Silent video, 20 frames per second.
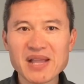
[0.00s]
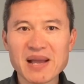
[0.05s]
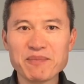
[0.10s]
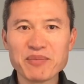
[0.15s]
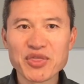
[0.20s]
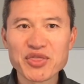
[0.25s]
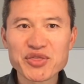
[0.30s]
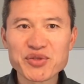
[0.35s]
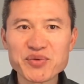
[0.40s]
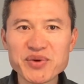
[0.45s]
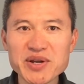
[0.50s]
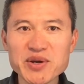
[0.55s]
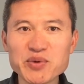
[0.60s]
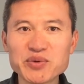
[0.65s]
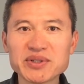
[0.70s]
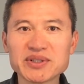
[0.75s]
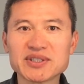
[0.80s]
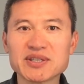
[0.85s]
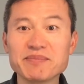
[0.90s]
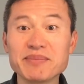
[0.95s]
I'm
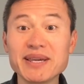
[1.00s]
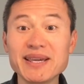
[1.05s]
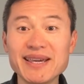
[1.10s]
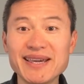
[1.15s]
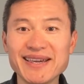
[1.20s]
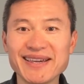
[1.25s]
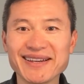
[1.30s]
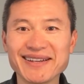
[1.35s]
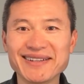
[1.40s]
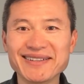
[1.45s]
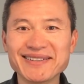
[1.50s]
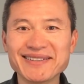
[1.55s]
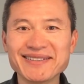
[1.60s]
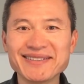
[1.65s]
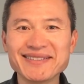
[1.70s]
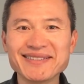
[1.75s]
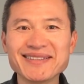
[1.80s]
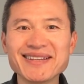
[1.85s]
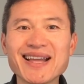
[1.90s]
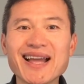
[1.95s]
thrilled to be here
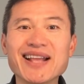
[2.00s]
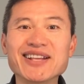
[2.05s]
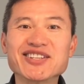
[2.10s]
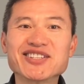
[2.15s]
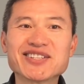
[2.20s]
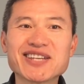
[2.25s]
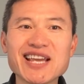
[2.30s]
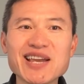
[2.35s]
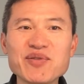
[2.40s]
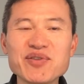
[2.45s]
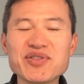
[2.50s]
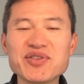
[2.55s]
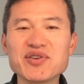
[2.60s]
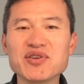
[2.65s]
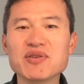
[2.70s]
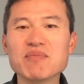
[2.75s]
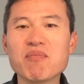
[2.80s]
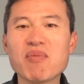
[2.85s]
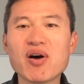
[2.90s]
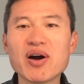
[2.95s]
and share with
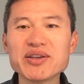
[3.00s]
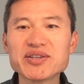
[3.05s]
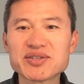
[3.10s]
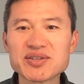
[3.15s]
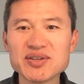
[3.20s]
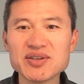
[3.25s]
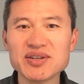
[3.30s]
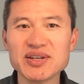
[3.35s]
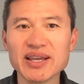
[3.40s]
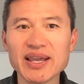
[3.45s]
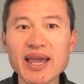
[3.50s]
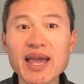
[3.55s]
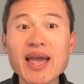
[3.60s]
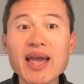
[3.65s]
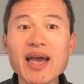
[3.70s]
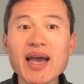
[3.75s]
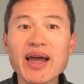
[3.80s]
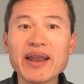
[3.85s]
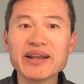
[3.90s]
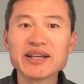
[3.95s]
you my journey
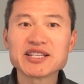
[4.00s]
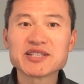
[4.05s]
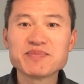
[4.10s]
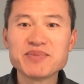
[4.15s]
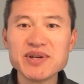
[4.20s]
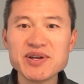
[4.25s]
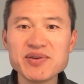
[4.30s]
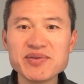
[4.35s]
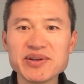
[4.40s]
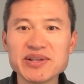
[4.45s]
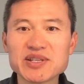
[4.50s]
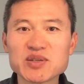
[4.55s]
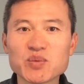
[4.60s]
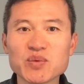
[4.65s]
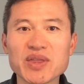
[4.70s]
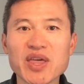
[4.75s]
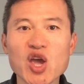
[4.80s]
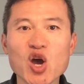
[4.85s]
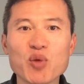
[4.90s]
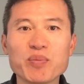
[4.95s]
and experience
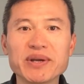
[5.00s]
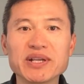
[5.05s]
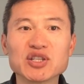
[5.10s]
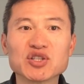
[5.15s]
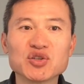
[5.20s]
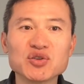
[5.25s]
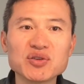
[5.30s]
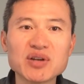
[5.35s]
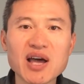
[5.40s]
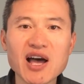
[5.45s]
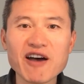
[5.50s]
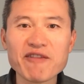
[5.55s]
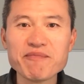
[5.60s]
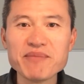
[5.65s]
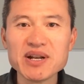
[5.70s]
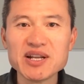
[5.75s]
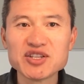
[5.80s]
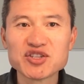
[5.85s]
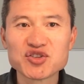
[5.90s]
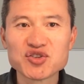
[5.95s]
with helping 2.5
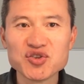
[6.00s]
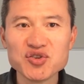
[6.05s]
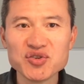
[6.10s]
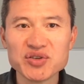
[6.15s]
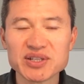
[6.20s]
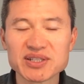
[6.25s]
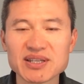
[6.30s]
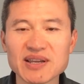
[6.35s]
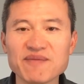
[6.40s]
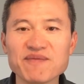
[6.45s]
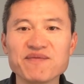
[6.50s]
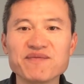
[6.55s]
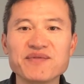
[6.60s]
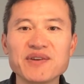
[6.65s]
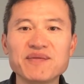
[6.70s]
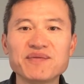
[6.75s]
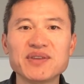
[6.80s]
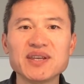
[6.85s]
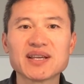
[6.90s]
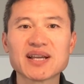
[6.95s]
million students in
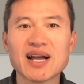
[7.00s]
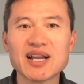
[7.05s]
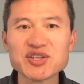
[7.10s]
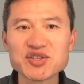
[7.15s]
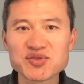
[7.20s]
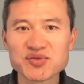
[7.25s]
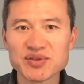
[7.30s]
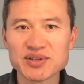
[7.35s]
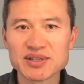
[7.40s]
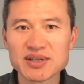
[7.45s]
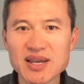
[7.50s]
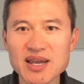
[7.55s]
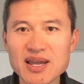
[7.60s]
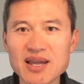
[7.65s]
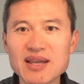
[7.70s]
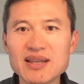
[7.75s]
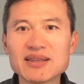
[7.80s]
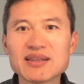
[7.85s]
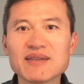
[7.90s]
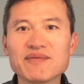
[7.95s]
50 countries
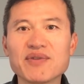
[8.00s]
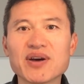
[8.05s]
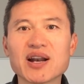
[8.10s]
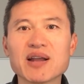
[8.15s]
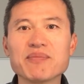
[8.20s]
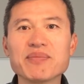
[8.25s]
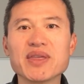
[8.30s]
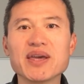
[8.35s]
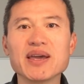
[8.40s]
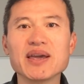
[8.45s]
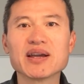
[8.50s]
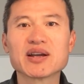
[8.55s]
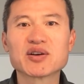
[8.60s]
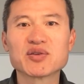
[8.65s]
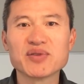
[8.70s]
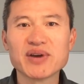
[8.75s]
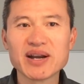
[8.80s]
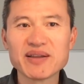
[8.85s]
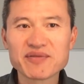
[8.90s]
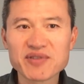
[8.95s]
develop their
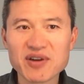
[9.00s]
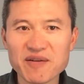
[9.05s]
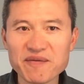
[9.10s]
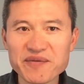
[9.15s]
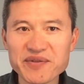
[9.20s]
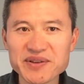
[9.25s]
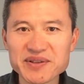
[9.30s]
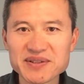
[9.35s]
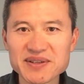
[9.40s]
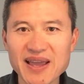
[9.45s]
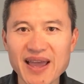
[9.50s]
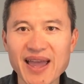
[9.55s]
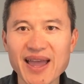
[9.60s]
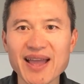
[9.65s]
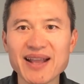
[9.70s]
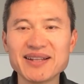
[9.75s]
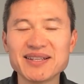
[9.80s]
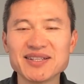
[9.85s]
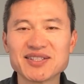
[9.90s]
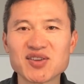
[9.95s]
creative confidence
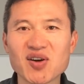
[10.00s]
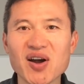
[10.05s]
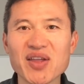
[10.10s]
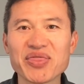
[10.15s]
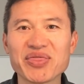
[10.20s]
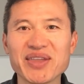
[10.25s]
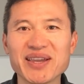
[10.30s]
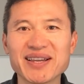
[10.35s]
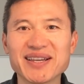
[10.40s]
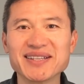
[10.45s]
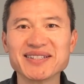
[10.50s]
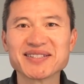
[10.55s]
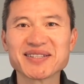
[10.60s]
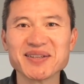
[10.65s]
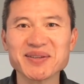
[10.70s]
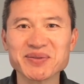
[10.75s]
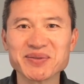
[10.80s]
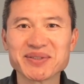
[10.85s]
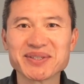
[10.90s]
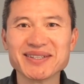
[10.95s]
and design thinking
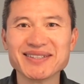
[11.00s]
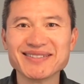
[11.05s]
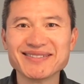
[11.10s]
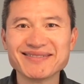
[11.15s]
skills.